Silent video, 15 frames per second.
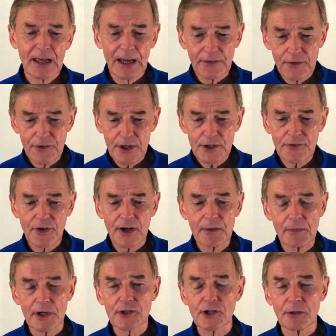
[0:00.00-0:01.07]
And the verse very
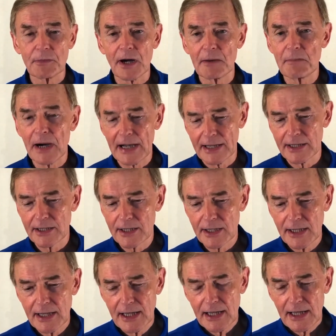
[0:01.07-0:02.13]
much on my mind
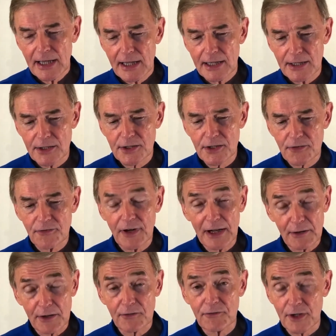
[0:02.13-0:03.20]
is
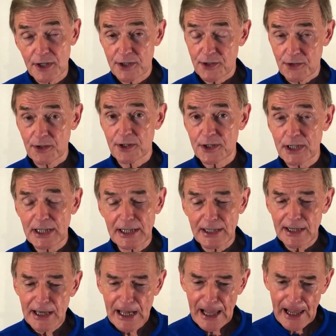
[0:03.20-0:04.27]
found at verse
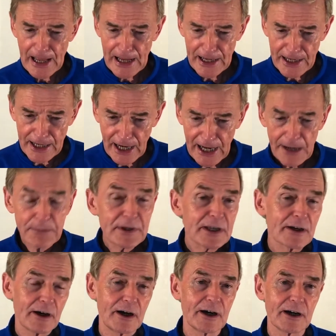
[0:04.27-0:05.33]
13. A happy
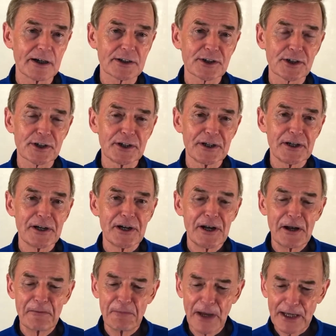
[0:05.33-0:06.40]
heart
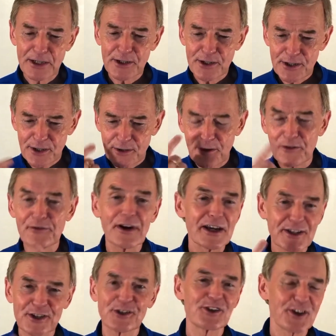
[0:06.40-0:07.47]
makes the
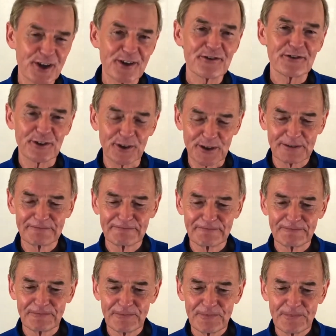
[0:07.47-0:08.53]
face cheerful,
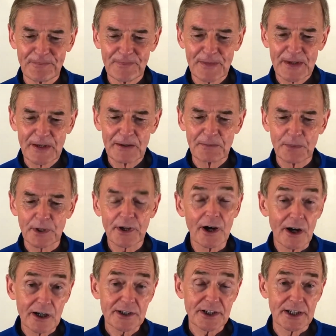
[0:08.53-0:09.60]
but
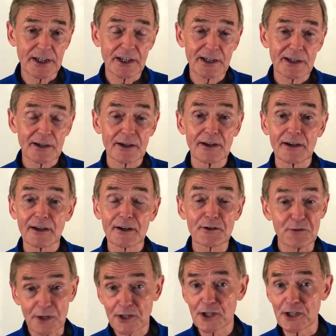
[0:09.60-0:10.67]
heartache
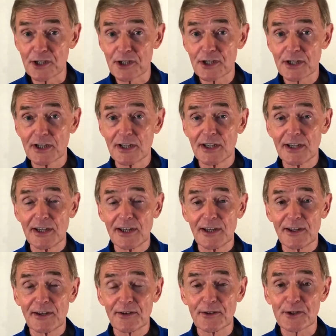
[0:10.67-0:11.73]
crushes
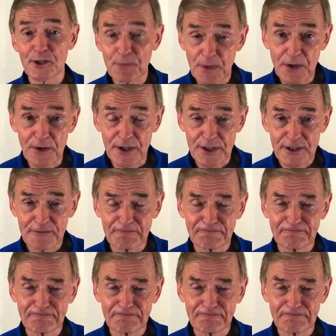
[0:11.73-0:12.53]
the spirit.